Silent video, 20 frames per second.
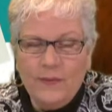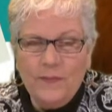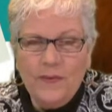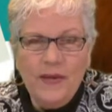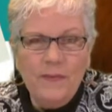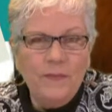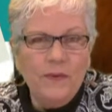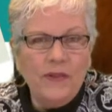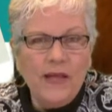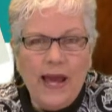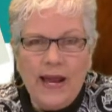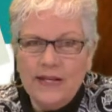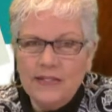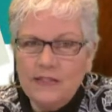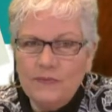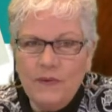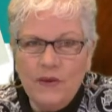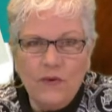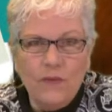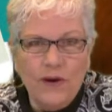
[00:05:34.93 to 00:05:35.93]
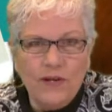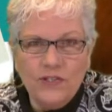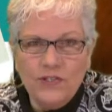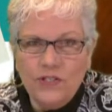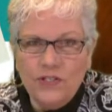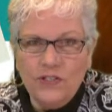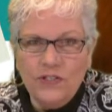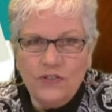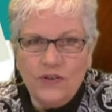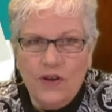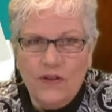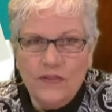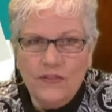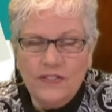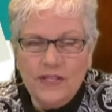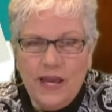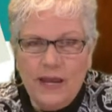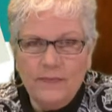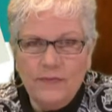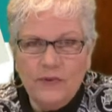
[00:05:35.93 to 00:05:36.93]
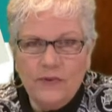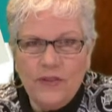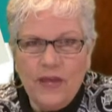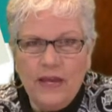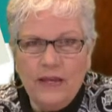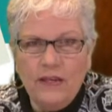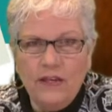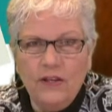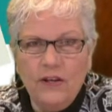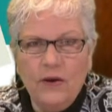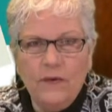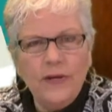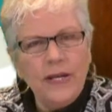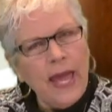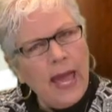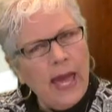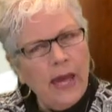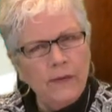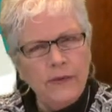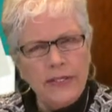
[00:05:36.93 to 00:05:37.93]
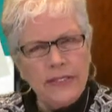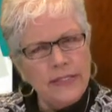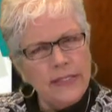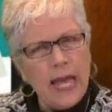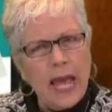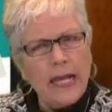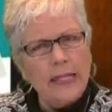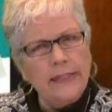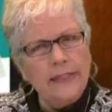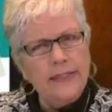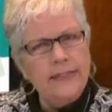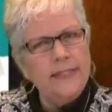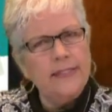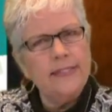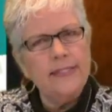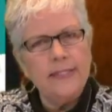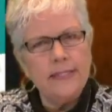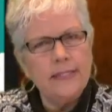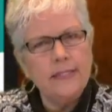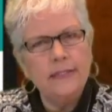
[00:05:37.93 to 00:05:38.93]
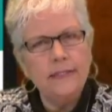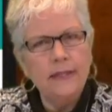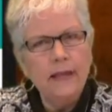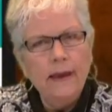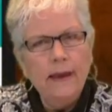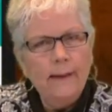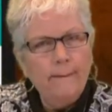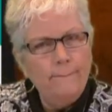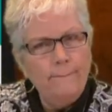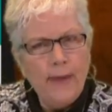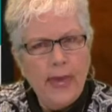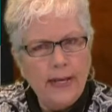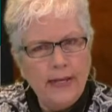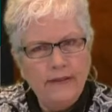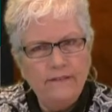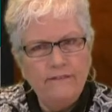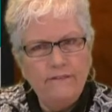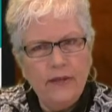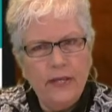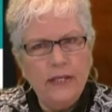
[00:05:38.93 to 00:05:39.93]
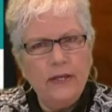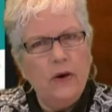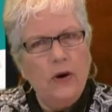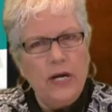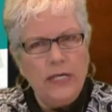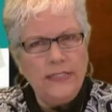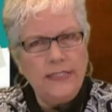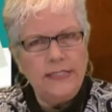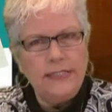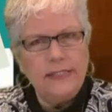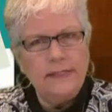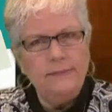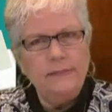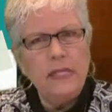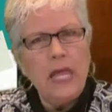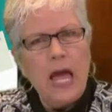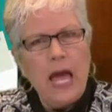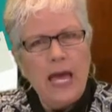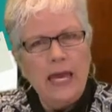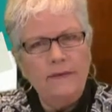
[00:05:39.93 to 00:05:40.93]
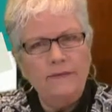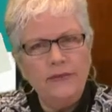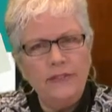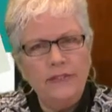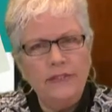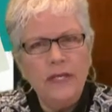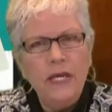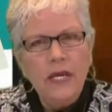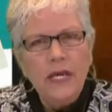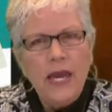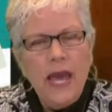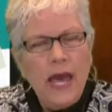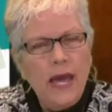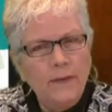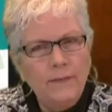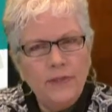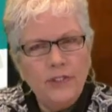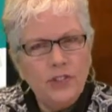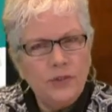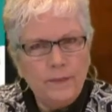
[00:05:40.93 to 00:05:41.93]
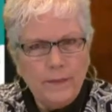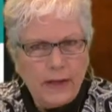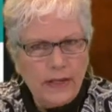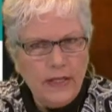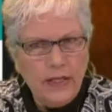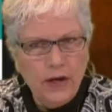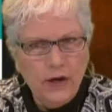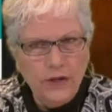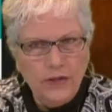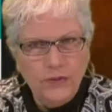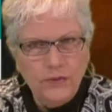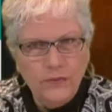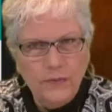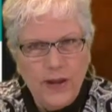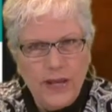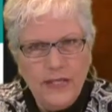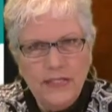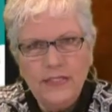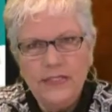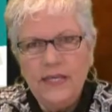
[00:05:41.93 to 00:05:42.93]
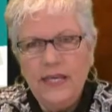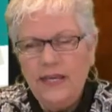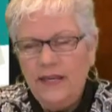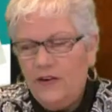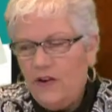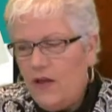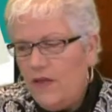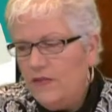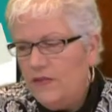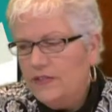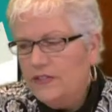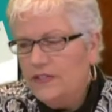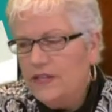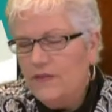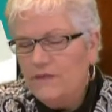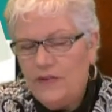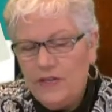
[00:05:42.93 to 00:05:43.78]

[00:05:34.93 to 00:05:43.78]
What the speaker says: People ask me questions all the time. They're like, and how exactly does this benefit Autism Live, and how much money are you raising and all this stuff?